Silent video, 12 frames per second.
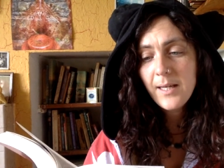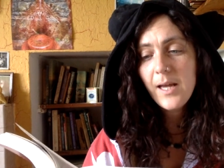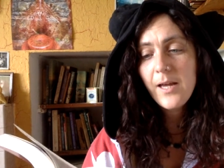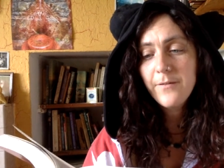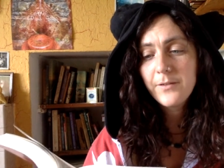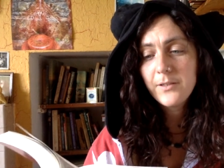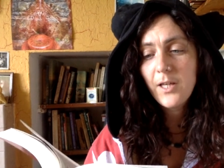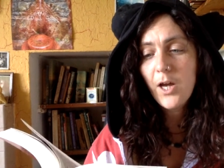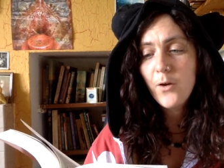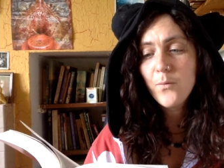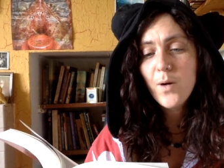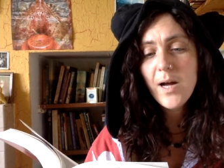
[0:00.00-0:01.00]
If
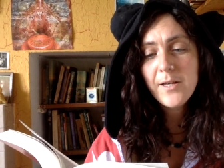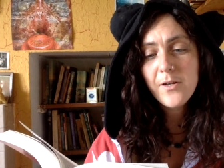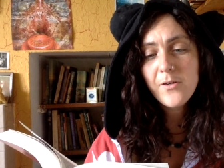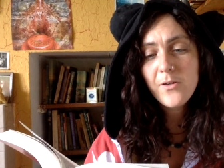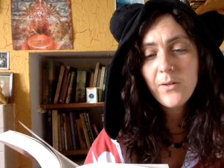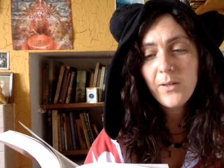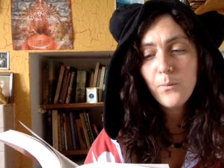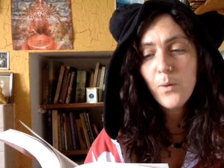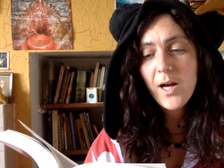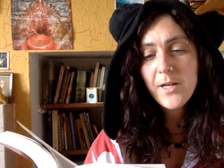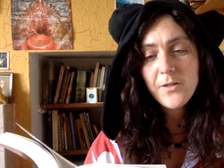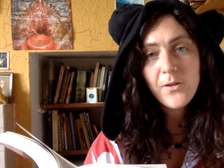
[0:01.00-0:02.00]
so, why don't you
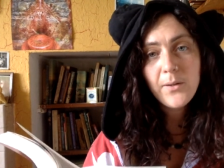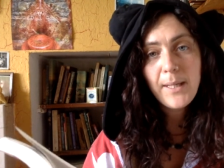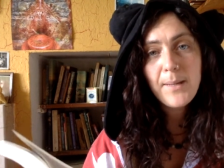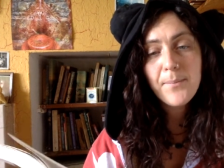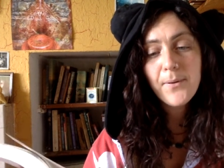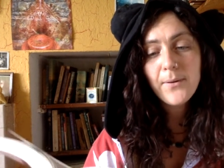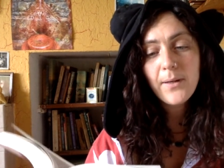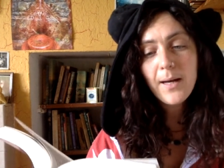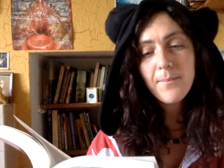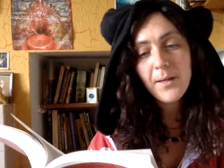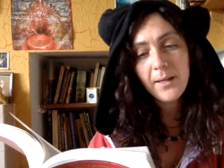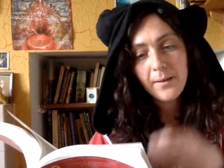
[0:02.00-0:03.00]
why do you keep on
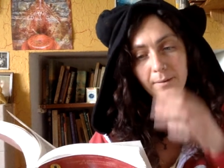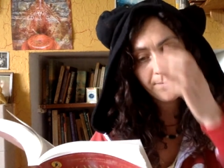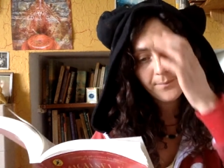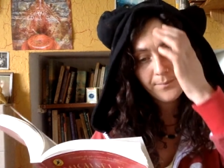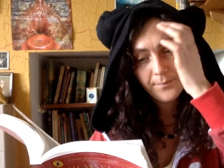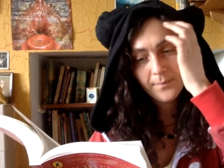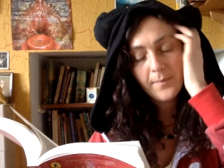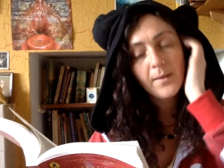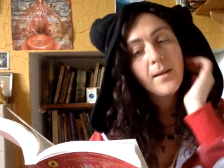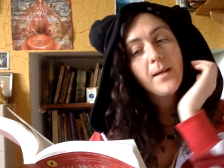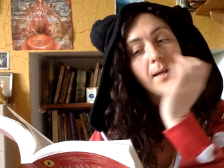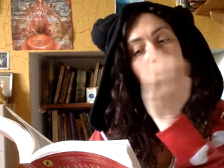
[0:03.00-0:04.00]
coming?
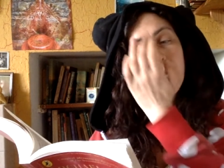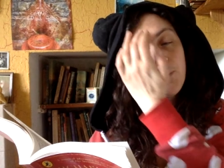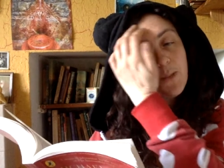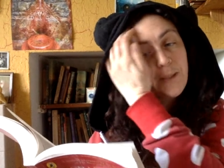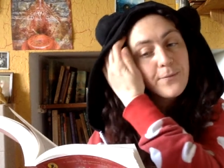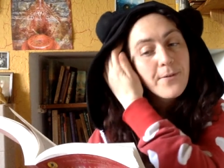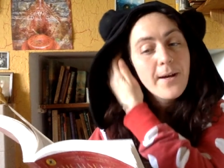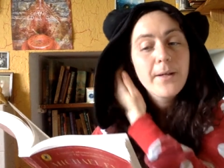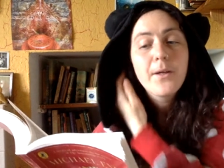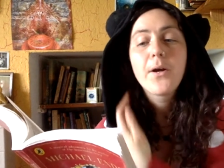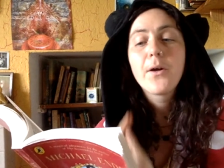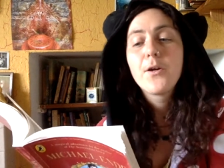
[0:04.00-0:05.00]
It was
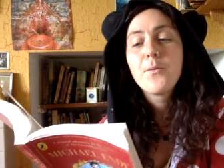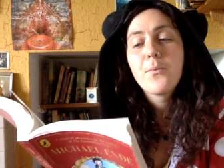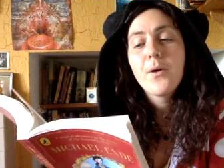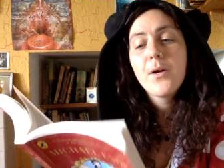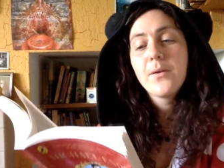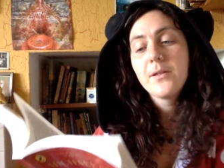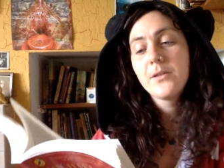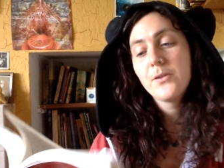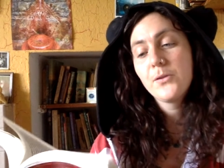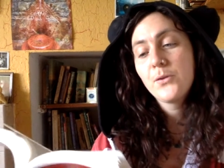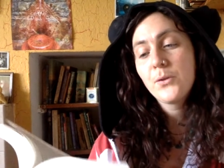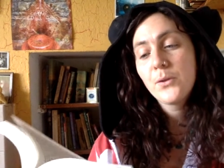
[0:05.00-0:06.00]
Franco who broke the sh
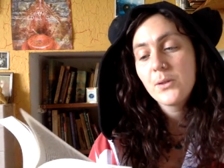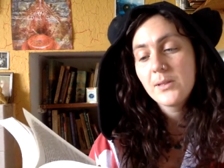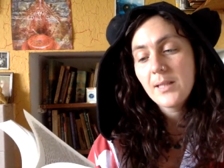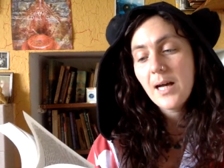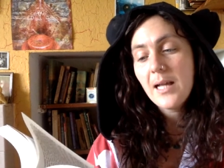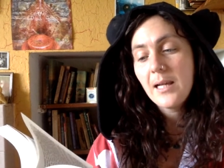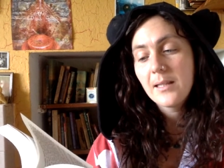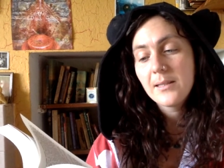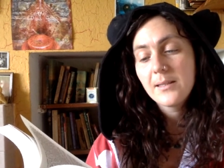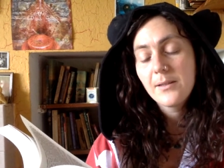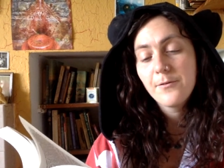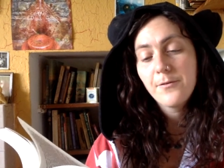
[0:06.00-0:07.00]
short
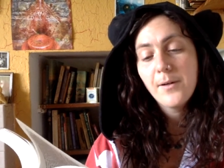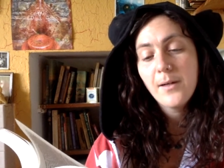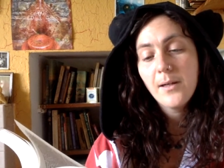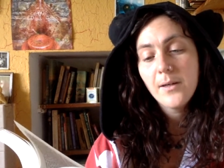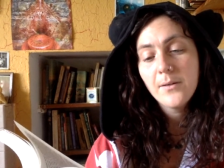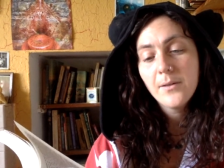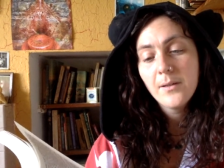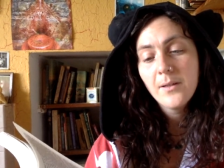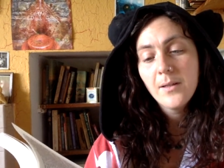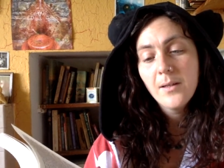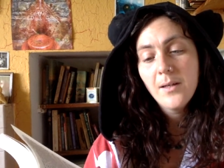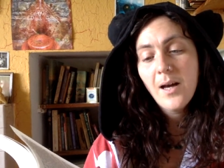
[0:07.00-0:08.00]
silence that followed.
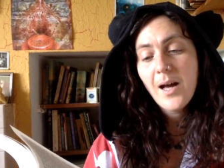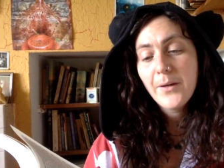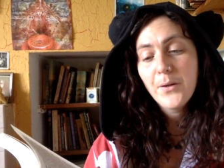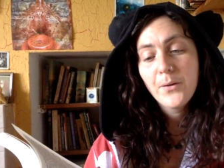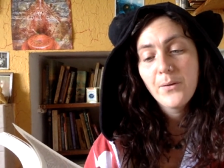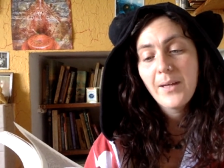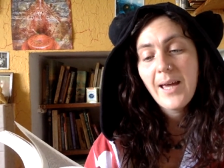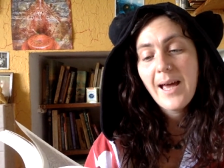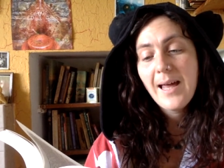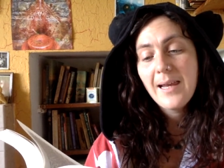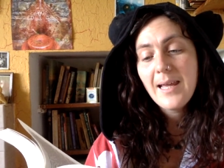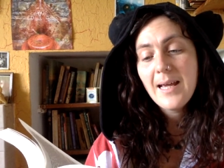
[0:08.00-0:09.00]
I couldn't
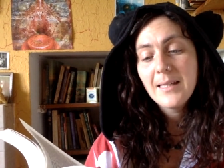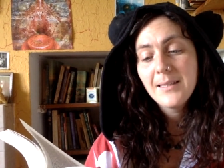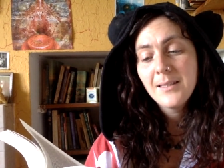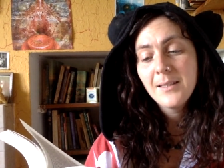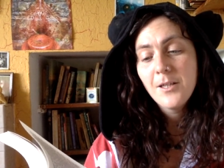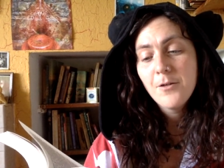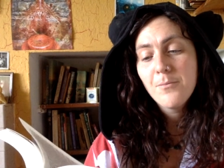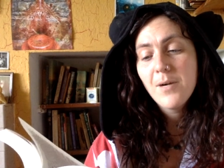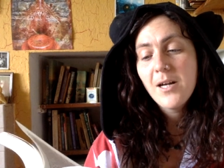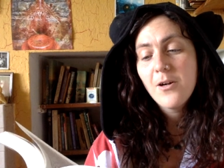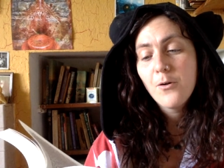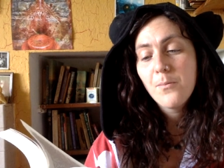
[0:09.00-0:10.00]
care less.
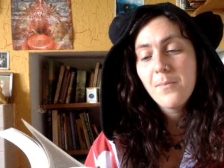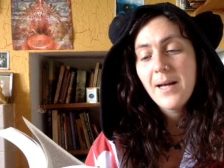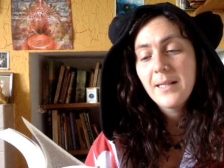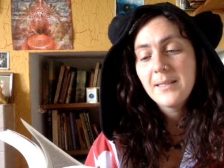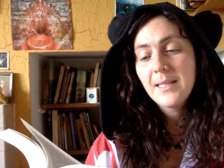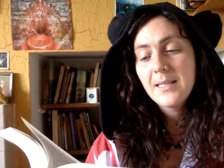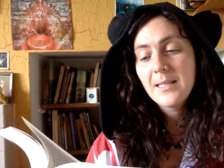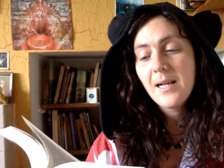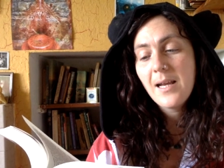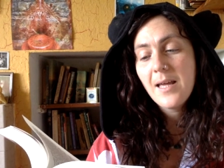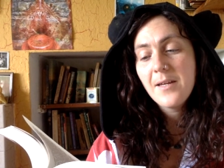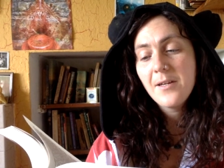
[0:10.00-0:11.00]
My old man says
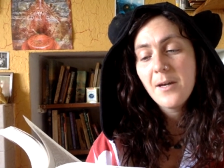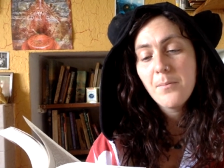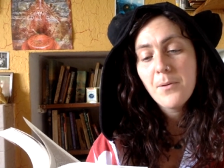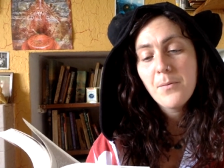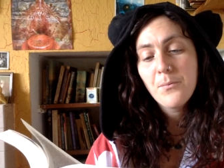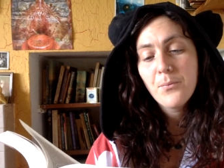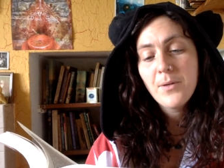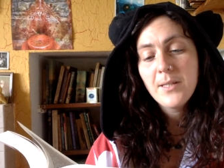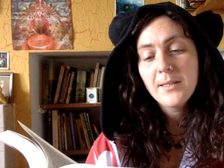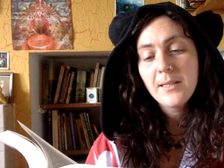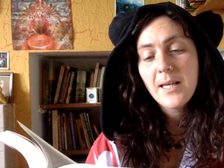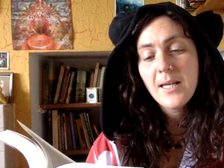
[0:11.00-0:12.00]
I'll end up in
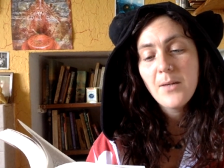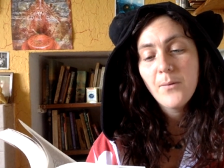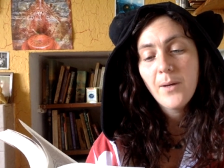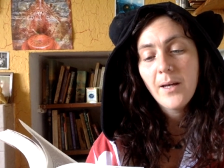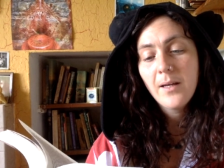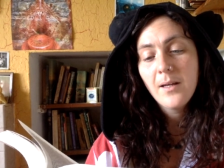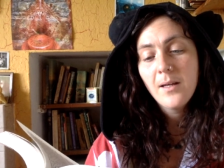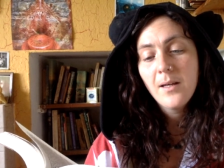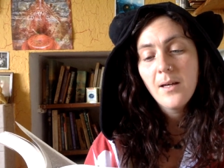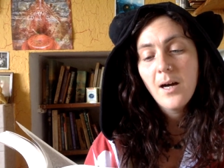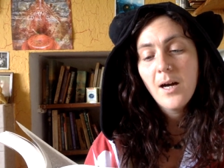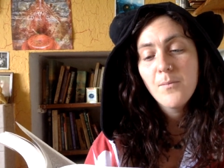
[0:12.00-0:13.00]
prison anyway.
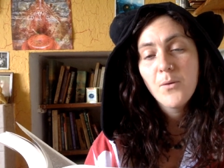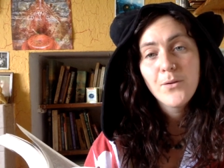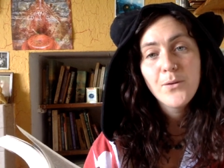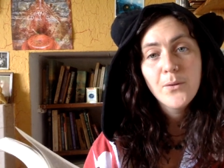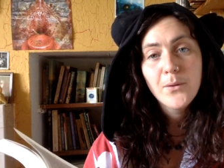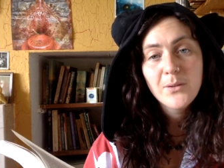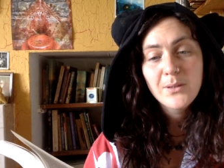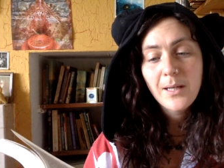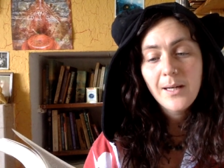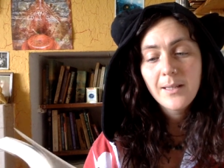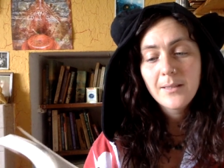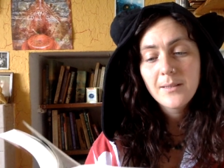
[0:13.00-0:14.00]
I'm on your
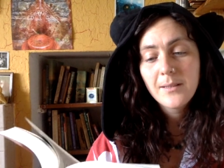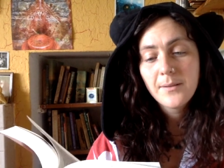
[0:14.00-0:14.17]
side.